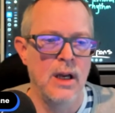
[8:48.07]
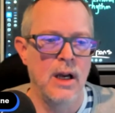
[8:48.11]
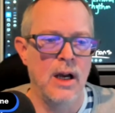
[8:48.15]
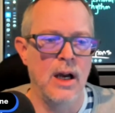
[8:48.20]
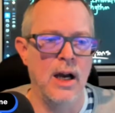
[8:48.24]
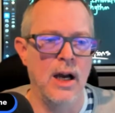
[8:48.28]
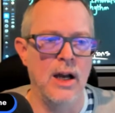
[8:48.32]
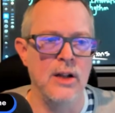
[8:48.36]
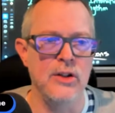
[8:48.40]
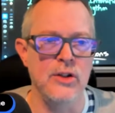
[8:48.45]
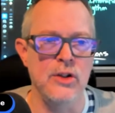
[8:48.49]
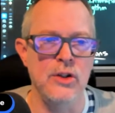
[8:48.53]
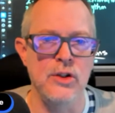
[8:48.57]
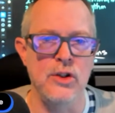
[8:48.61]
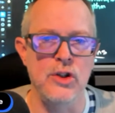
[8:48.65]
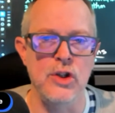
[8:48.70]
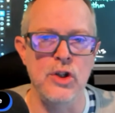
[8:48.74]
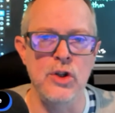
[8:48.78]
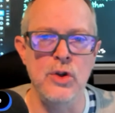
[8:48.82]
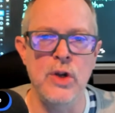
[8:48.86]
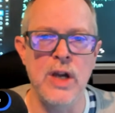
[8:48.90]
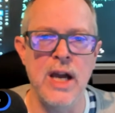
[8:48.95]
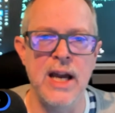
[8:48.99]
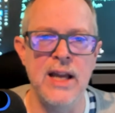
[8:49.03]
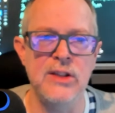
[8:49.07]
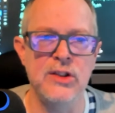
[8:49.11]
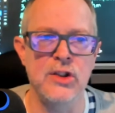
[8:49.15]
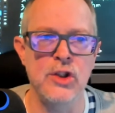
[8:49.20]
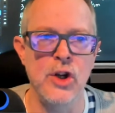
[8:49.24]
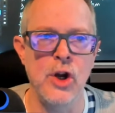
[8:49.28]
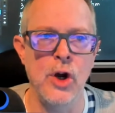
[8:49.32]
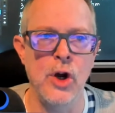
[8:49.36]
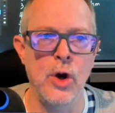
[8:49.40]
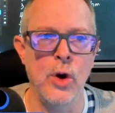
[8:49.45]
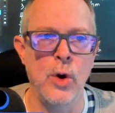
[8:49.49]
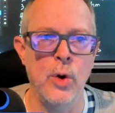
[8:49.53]
Do you guys
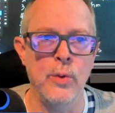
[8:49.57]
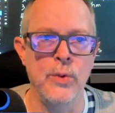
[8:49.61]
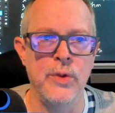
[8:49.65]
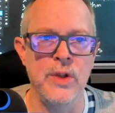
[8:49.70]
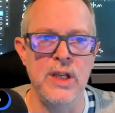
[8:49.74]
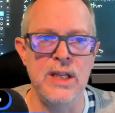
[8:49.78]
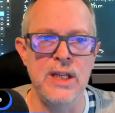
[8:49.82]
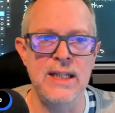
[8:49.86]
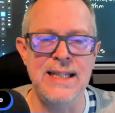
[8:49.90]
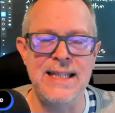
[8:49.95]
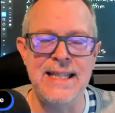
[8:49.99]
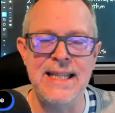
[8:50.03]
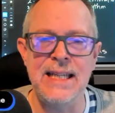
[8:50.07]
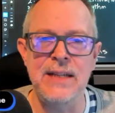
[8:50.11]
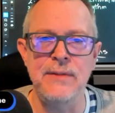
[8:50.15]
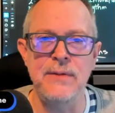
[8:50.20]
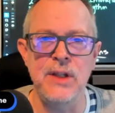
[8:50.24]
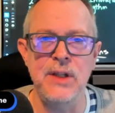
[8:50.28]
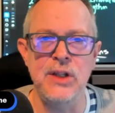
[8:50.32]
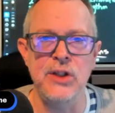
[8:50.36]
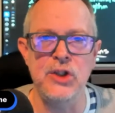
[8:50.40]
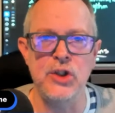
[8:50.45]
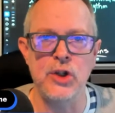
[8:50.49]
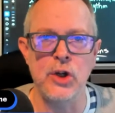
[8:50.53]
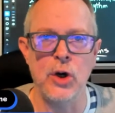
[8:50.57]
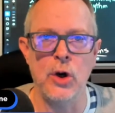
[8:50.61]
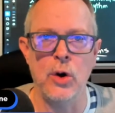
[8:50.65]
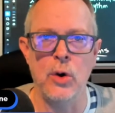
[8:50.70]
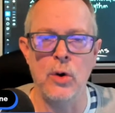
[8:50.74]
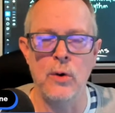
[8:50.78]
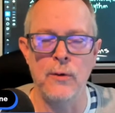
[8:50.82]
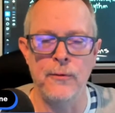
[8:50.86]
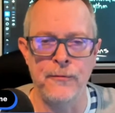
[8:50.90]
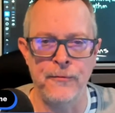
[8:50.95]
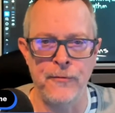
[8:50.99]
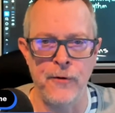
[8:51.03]
know the TV
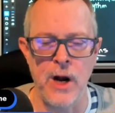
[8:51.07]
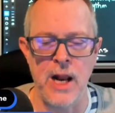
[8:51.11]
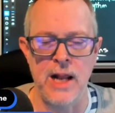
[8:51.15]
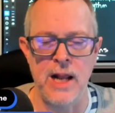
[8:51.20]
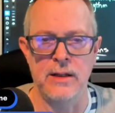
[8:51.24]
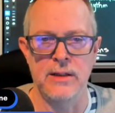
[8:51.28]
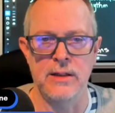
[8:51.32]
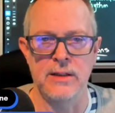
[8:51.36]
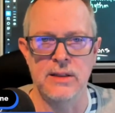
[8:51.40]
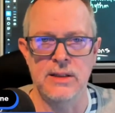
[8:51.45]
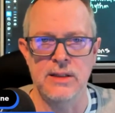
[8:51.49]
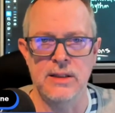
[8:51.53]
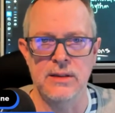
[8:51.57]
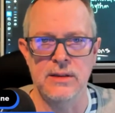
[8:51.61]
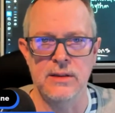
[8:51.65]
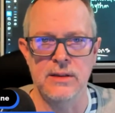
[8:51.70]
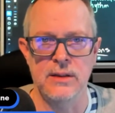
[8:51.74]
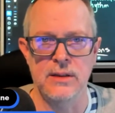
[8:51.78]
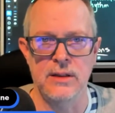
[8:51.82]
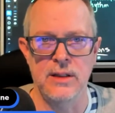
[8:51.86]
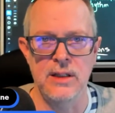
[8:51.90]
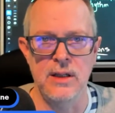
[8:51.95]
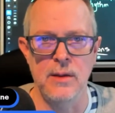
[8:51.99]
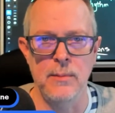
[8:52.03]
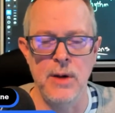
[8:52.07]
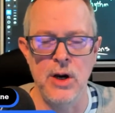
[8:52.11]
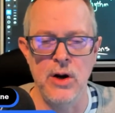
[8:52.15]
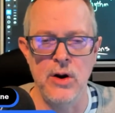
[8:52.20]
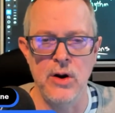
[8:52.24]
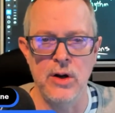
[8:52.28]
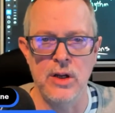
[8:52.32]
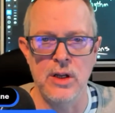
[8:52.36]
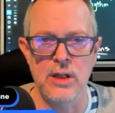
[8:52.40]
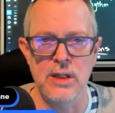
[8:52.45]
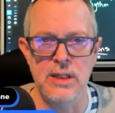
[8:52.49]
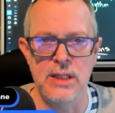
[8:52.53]
show Friends, the
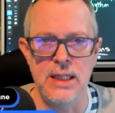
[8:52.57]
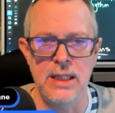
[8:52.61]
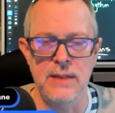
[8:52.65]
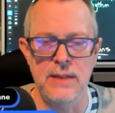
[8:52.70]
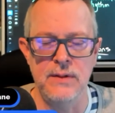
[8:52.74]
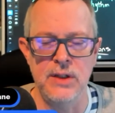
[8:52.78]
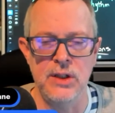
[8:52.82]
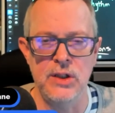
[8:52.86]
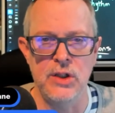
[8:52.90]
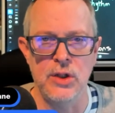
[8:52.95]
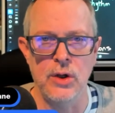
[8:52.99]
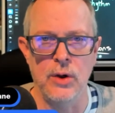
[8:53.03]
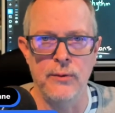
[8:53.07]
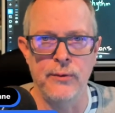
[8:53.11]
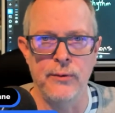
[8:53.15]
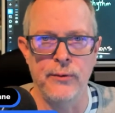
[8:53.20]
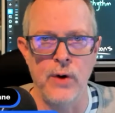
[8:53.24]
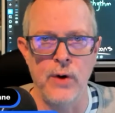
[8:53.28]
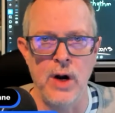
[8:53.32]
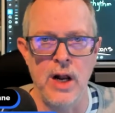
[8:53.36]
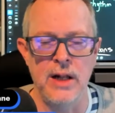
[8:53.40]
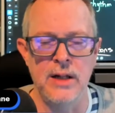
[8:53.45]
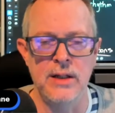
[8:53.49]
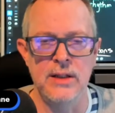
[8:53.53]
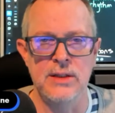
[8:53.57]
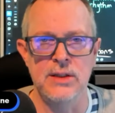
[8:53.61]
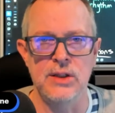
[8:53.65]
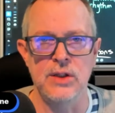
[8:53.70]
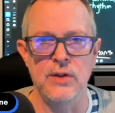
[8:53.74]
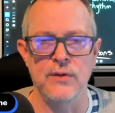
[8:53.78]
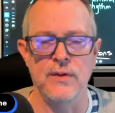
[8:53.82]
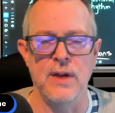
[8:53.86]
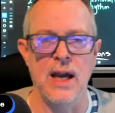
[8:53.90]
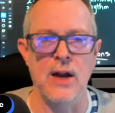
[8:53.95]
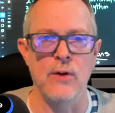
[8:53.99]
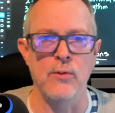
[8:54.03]
American TV show Friends?
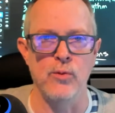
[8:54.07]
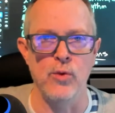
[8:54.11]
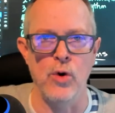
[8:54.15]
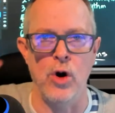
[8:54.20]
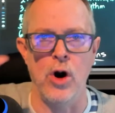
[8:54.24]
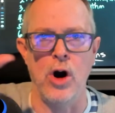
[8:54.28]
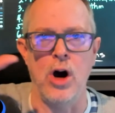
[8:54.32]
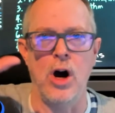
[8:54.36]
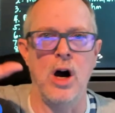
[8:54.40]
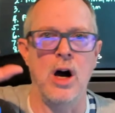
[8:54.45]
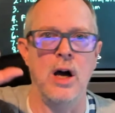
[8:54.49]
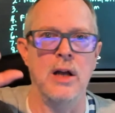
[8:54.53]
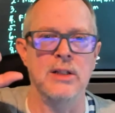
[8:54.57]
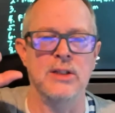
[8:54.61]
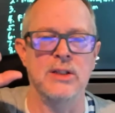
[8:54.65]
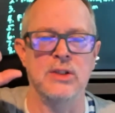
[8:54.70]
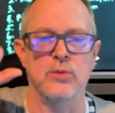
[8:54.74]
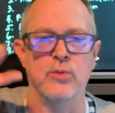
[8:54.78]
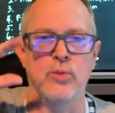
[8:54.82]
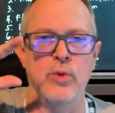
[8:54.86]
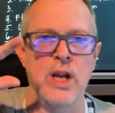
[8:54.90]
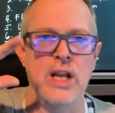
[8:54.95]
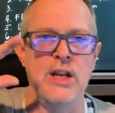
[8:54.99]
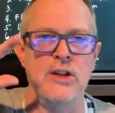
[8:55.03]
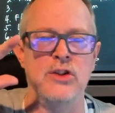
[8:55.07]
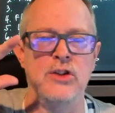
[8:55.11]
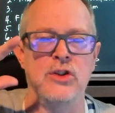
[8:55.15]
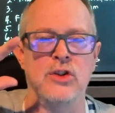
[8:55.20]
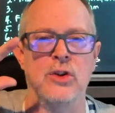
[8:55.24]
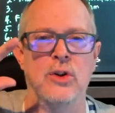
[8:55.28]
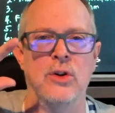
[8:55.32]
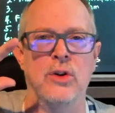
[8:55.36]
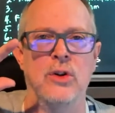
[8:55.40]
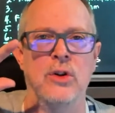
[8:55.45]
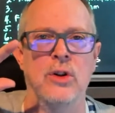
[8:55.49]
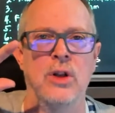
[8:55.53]
You've got Ross,
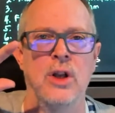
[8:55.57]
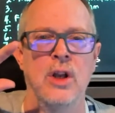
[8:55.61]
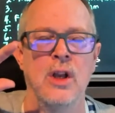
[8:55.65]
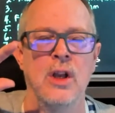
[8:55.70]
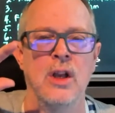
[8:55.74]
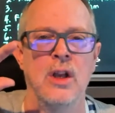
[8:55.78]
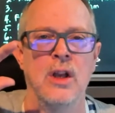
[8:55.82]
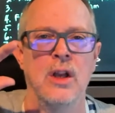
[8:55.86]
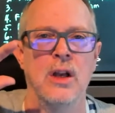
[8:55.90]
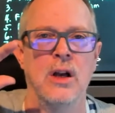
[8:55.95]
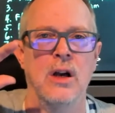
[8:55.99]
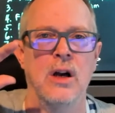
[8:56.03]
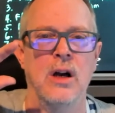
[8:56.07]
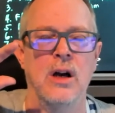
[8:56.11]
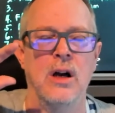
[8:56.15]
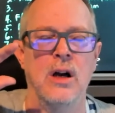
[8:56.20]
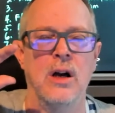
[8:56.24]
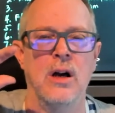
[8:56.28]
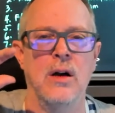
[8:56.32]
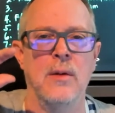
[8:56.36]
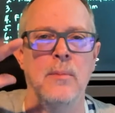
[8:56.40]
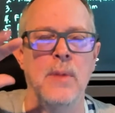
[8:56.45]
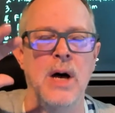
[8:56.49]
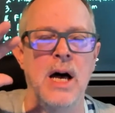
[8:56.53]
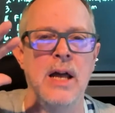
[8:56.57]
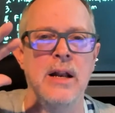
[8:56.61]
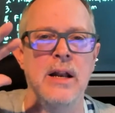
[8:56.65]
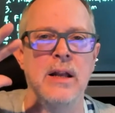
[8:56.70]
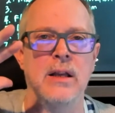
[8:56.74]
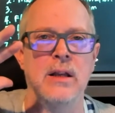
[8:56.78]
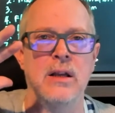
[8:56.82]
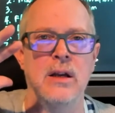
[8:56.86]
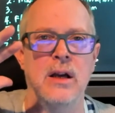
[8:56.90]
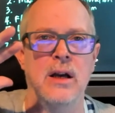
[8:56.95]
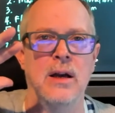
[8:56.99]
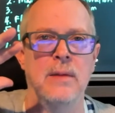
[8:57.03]
Rachel,
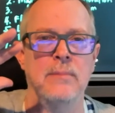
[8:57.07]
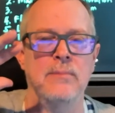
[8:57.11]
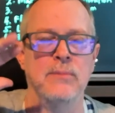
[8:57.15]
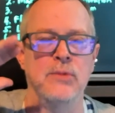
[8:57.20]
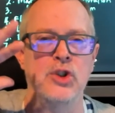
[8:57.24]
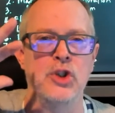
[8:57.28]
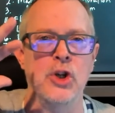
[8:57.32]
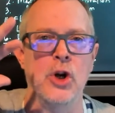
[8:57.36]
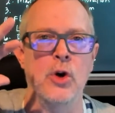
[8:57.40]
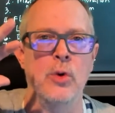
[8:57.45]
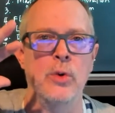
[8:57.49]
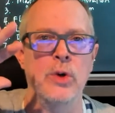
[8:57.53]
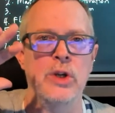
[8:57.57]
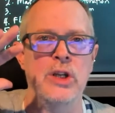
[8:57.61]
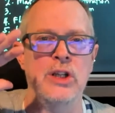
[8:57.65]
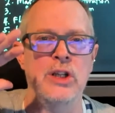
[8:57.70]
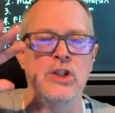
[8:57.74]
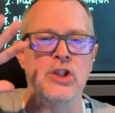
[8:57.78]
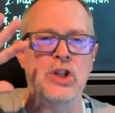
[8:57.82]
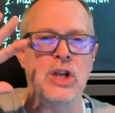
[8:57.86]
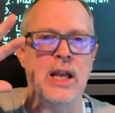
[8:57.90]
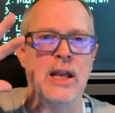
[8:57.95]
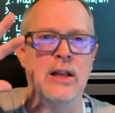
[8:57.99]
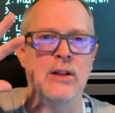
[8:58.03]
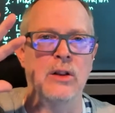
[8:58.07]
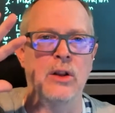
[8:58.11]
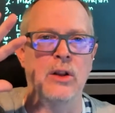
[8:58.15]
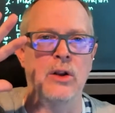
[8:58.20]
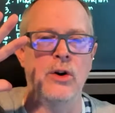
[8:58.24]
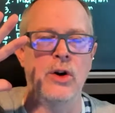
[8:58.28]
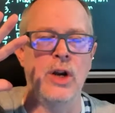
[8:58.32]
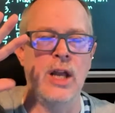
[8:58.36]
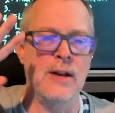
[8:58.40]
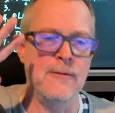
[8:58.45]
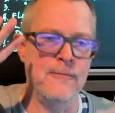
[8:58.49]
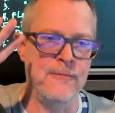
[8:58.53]
Monica, Joey,
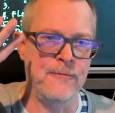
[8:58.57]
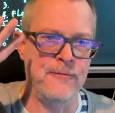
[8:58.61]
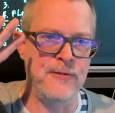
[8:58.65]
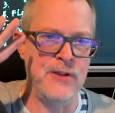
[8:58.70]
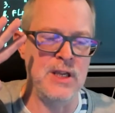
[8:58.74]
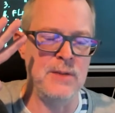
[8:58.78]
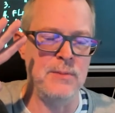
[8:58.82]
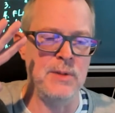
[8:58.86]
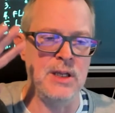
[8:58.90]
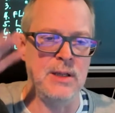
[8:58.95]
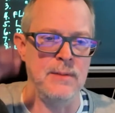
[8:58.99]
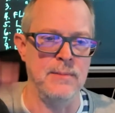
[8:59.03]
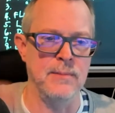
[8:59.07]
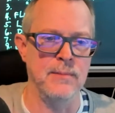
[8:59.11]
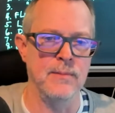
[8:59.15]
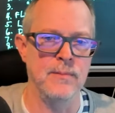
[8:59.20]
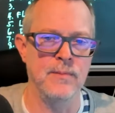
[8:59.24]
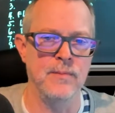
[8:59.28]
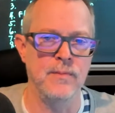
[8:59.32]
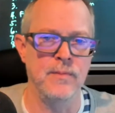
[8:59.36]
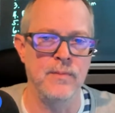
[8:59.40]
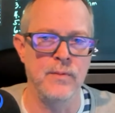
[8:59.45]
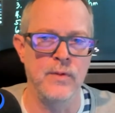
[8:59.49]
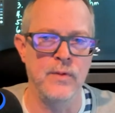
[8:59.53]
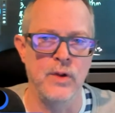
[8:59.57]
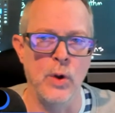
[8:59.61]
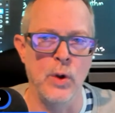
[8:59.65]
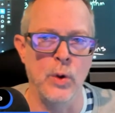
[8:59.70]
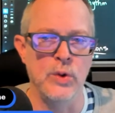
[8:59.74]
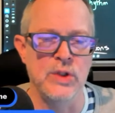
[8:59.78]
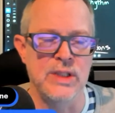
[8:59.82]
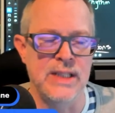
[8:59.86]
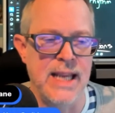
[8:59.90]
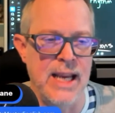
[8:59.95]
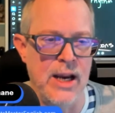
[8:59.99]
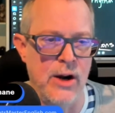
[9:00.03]
Chandler, and Phoebe,
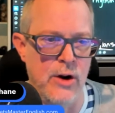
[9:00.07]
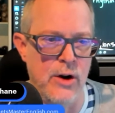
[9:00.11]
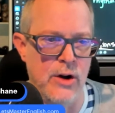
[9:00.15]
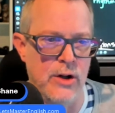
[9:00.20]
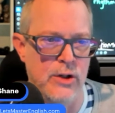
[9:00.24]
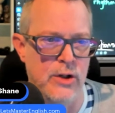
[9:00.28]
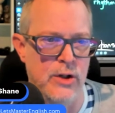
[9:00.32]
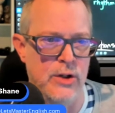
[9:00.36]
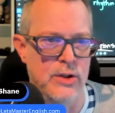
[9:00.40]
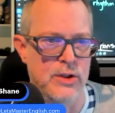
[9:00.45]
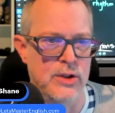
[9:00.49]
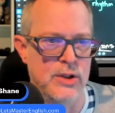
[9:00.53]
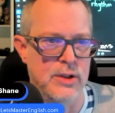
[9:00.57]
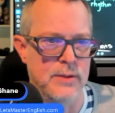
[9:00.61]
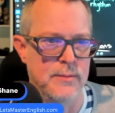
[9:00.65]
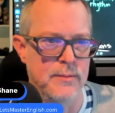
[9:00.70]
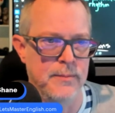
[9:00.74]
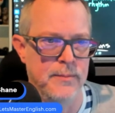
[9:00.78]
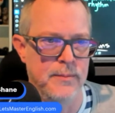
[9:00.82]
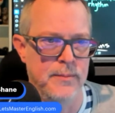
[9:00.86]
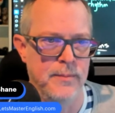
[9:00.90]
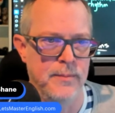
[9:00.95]
those characters.